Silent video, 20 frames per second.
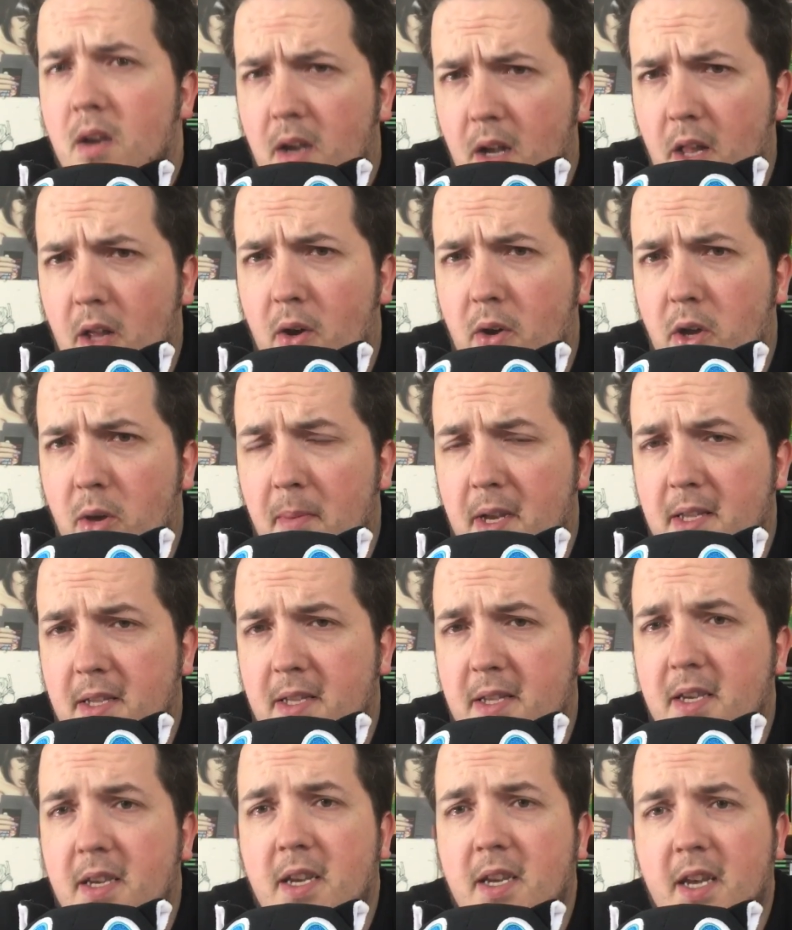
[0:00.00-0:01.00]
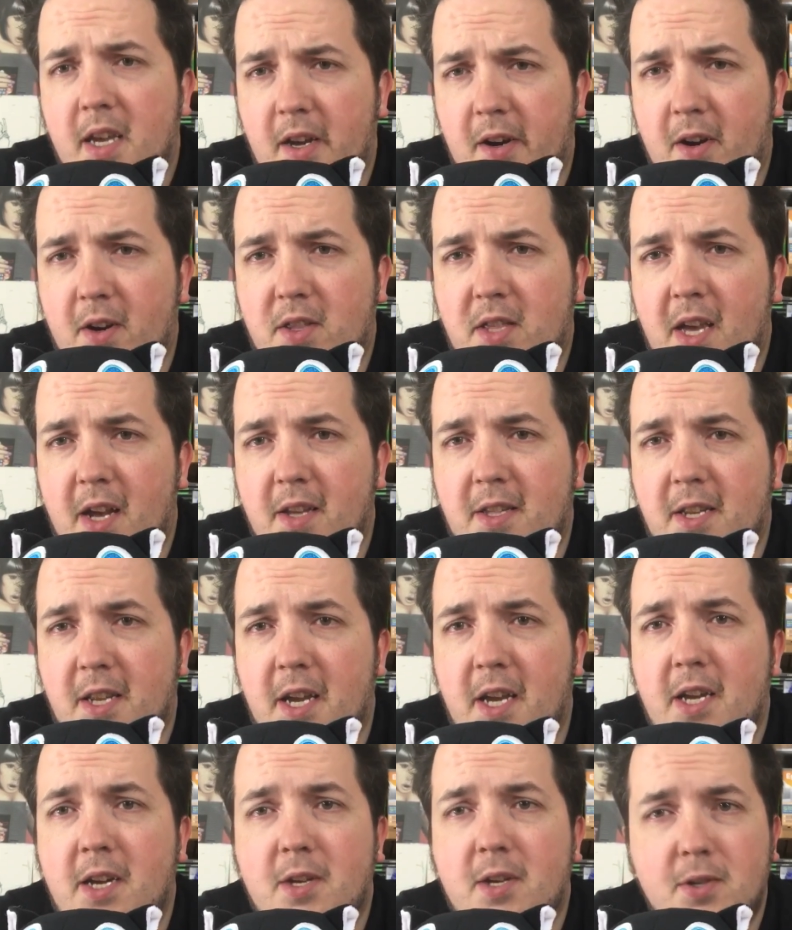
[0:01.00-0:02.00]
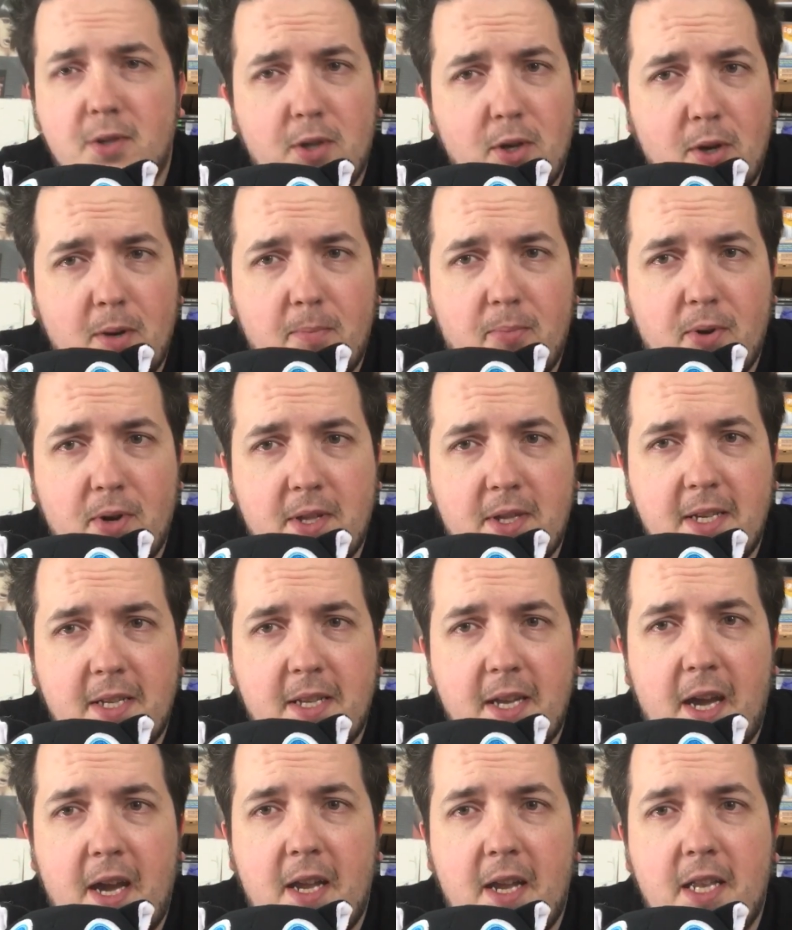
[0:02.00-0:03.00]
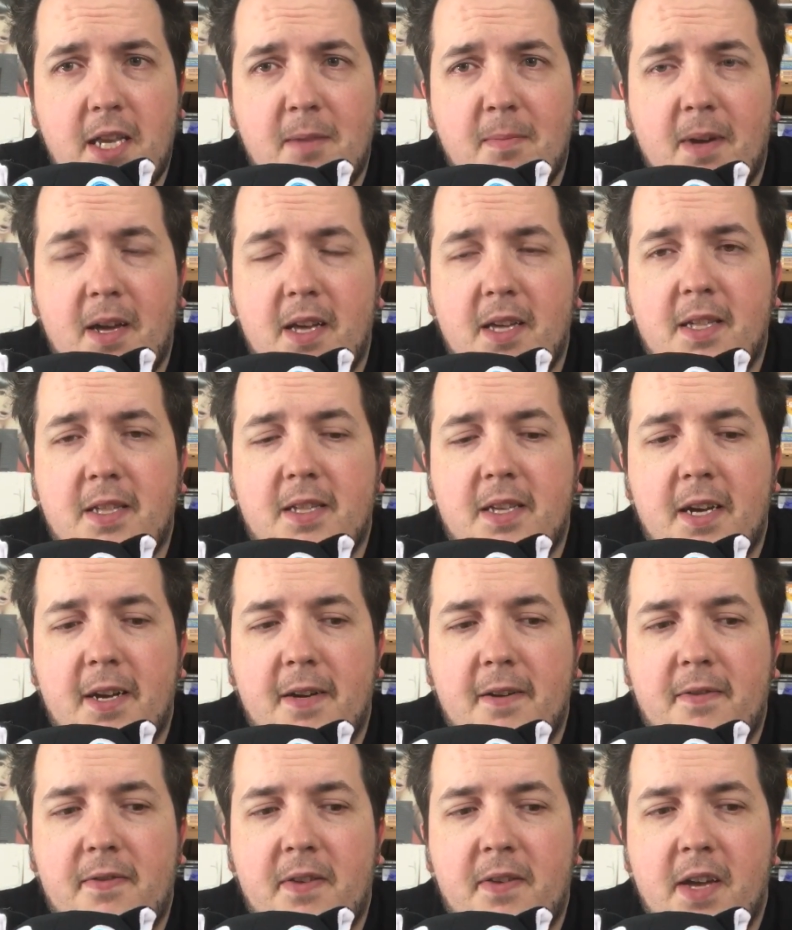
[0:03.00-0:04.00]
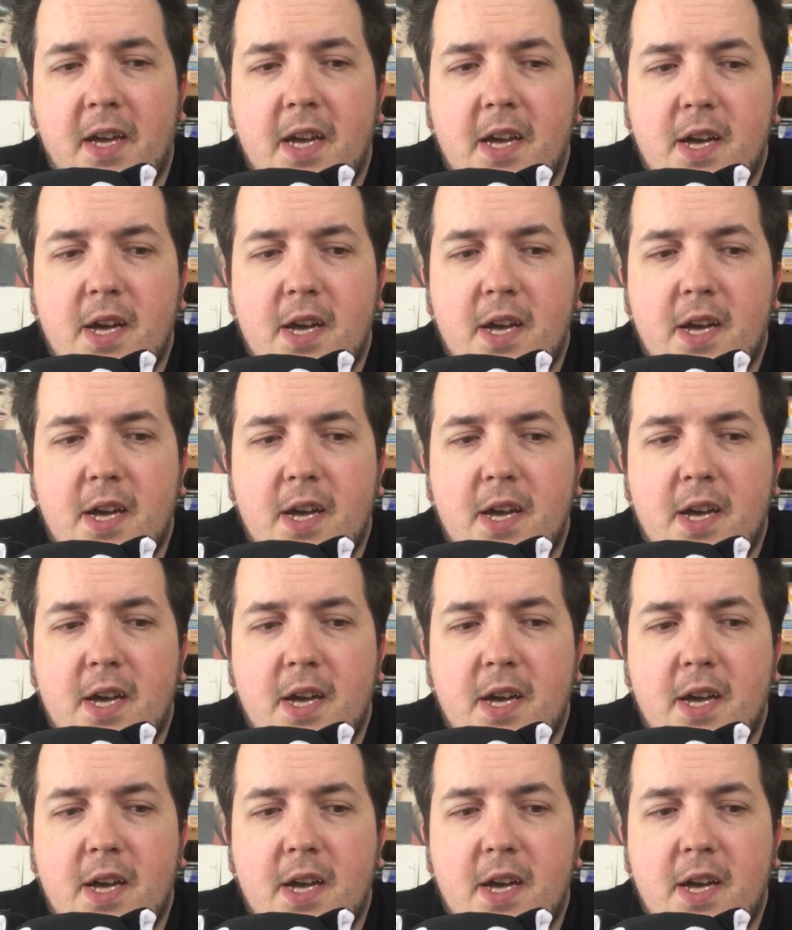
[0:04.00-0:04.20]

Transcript: Hello humans, how art thou today? Doing pretty dandy myself.